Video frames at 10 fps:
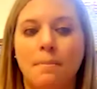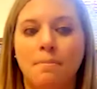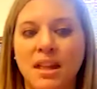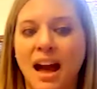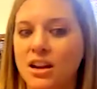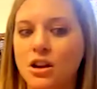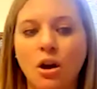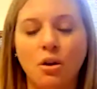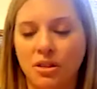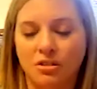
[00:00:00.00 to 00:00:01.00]
but I
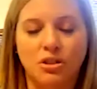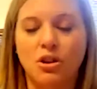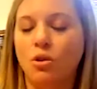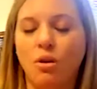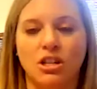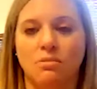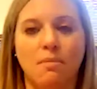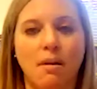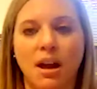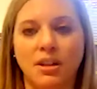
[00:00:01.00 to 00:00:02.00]
know there's no question in
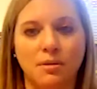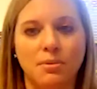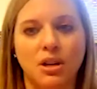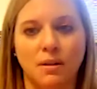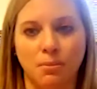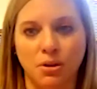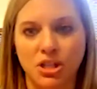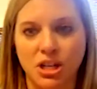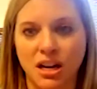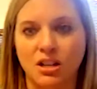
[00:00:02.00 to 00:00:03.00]
my mind the community
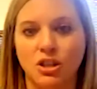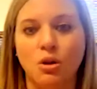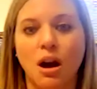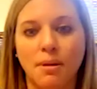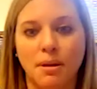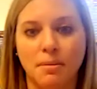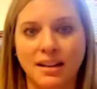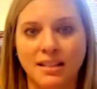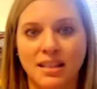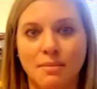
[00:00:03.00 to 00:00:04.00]
appreciated you coming
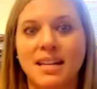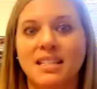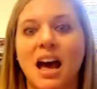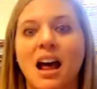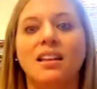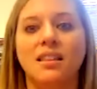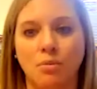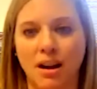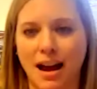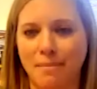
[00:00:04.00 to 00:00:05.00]
back to them and telling
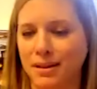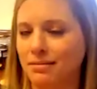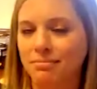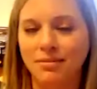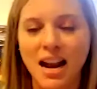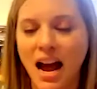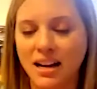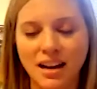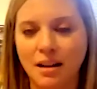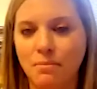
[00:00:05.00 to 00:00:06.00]
them what happened.
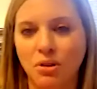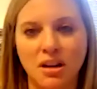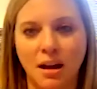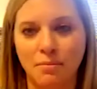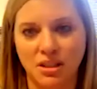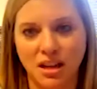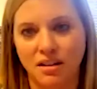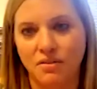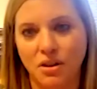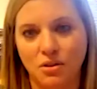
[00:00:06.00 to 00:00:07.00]

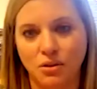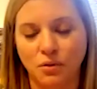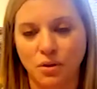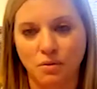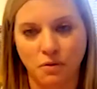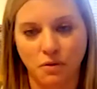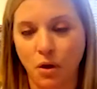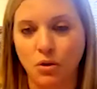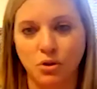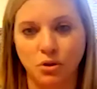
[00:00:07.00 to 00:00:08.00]
99.9% of those
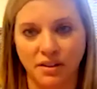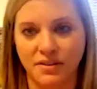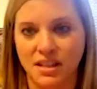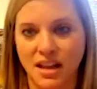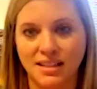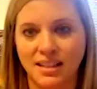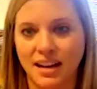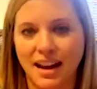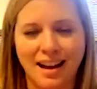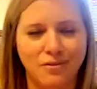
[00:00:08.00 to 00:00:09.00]
folks who lived in that
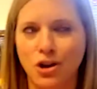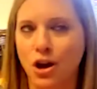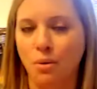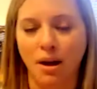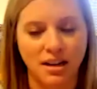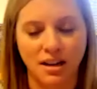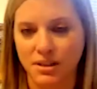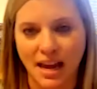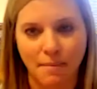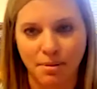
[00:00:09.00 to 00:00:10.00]
city have no idea
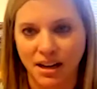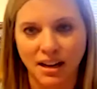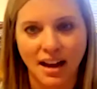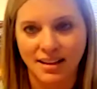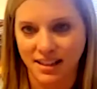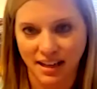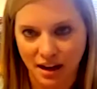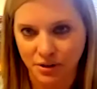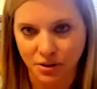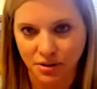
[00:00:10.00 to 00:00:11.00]
what's happening at city
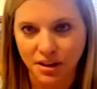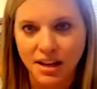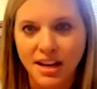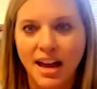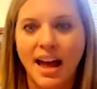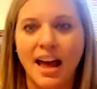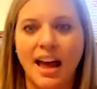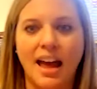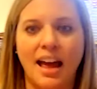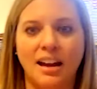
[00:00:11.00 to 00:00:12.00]
council.
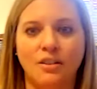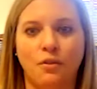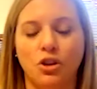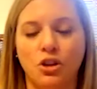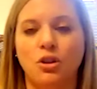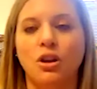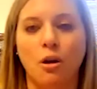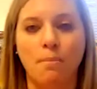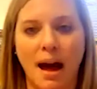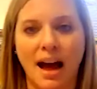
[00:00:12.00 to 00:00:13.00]
Mm-hmm. And for you to
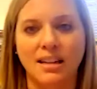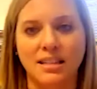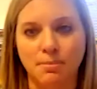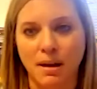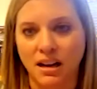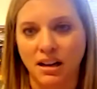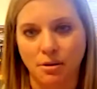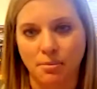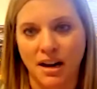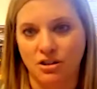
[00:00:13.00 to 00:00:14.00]
go back and spend a
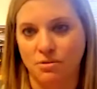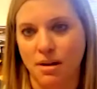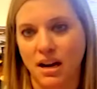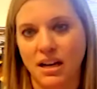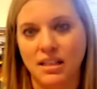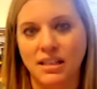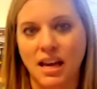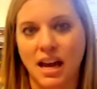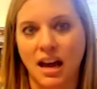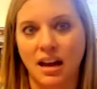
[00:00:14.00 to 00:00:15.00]
little bit extra money and
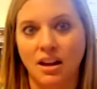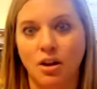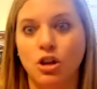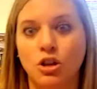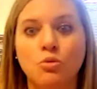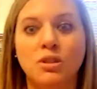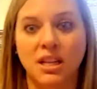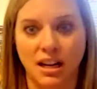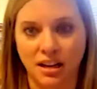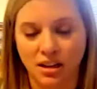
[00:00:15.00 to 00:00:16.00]
say, you
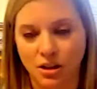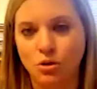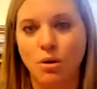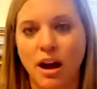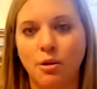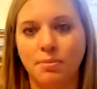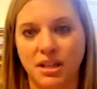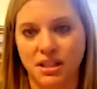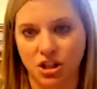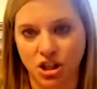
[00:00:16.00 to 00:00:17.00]
did it, you helped
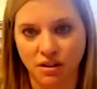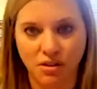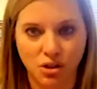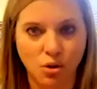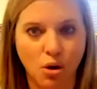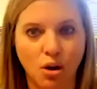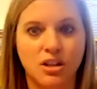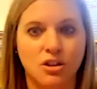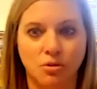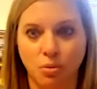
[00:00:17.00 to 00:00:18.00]
us achieve this goal
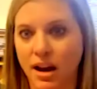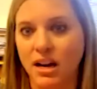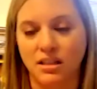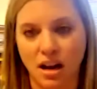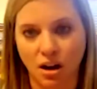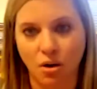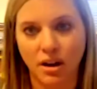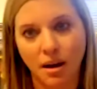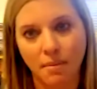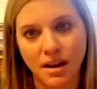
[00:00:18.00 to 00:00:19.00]
and your rent is not
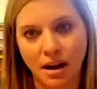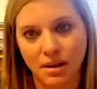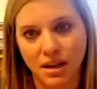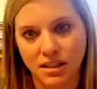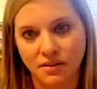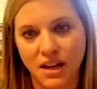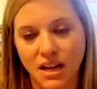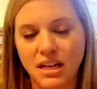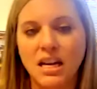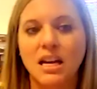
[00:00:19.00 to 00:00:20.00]
going up now because of it,